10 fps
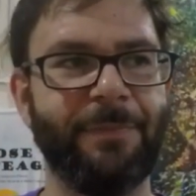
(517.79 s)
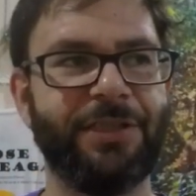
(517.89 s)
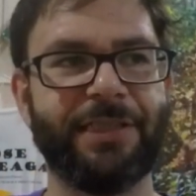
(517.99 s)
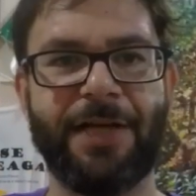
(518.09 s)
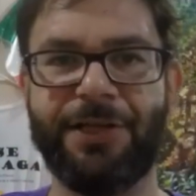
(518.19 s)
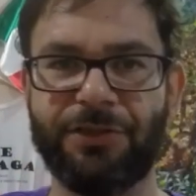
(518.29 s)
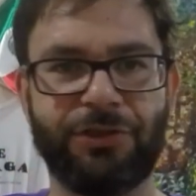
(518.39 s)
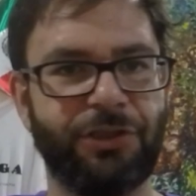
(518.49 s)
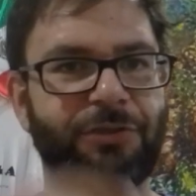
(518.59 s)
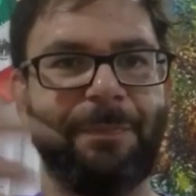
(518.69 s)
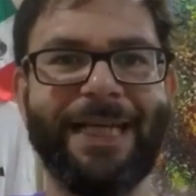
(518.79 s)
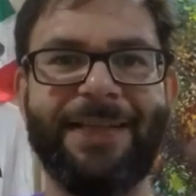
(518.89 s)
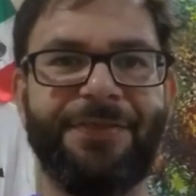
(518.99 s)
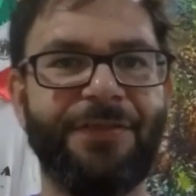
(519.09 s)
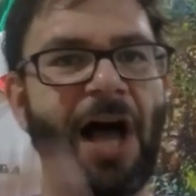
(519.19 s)
I'm just out here just
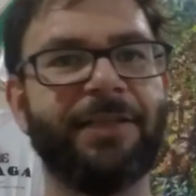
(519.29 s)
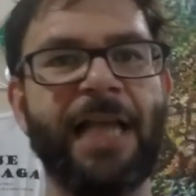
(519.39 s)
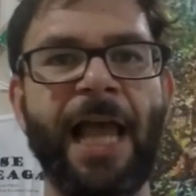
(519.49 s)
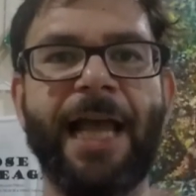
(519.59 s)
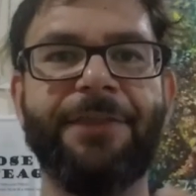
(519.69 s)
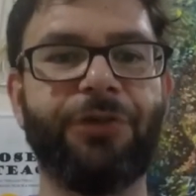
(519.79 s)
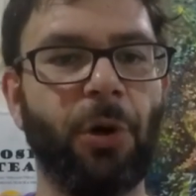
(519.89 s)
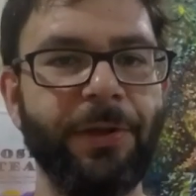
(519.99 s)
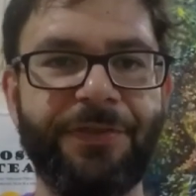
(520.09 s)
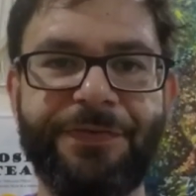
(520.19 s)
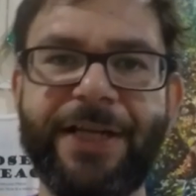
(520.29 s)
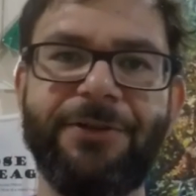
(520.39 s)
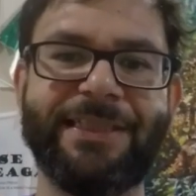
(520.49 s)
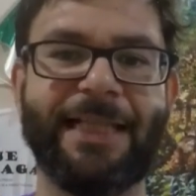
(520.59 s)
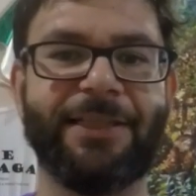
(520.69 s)
spitting thoughts and throwing
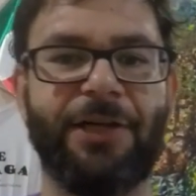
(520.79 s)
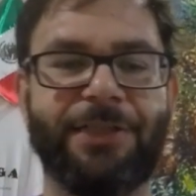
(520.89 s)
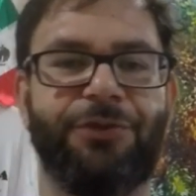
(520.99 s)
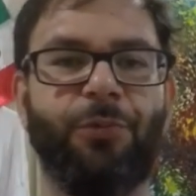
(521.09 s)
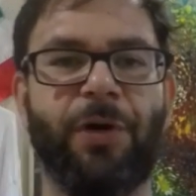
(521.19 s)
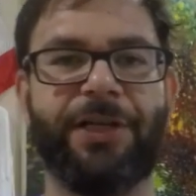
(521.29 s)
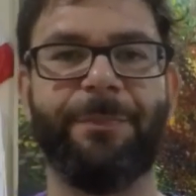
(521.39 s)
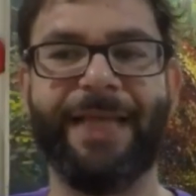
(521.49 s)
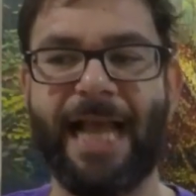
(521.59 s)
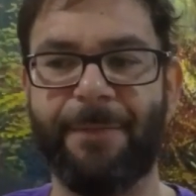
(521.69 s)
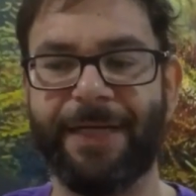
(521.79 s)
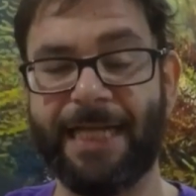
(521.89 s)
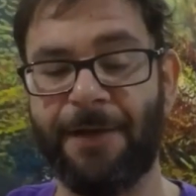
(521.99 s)
theories out there as to what could be happening.